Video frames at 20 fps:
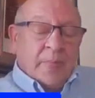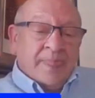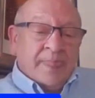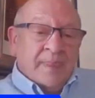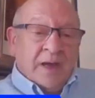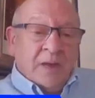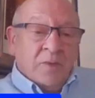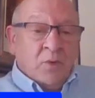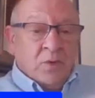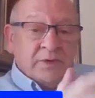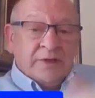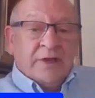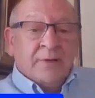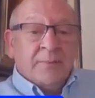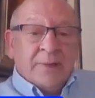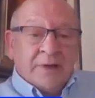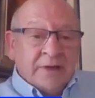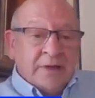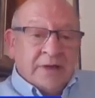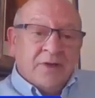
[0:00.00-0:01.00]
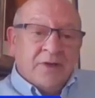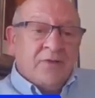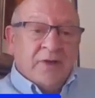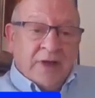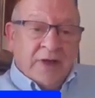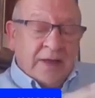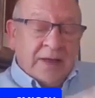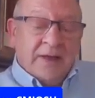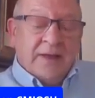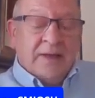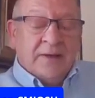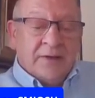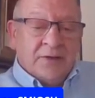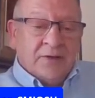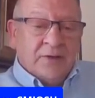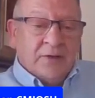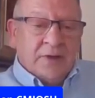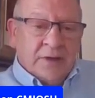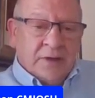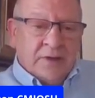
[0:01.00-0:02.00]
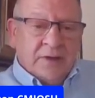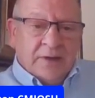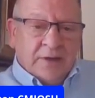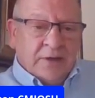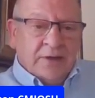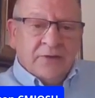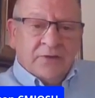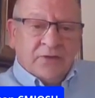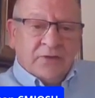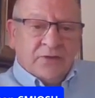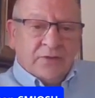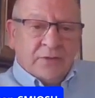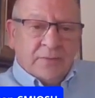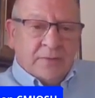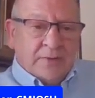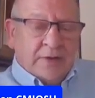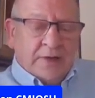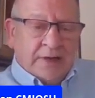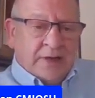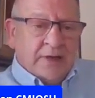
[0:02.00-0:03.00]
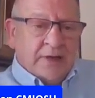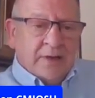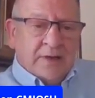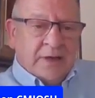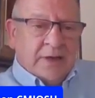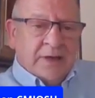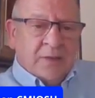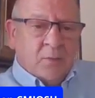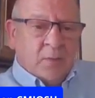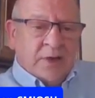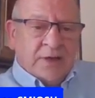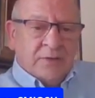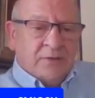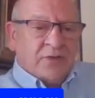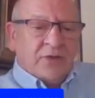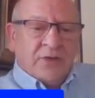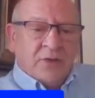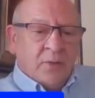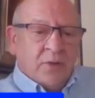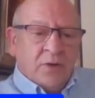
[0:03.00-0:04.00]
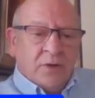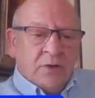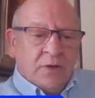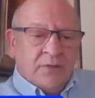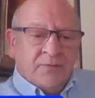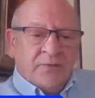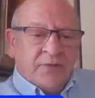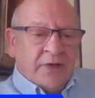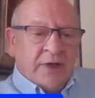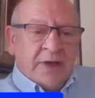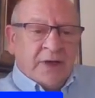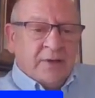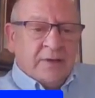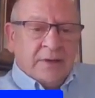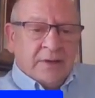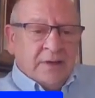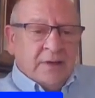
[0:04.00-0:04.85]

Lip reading: Now, what you might have heard as I went through all of that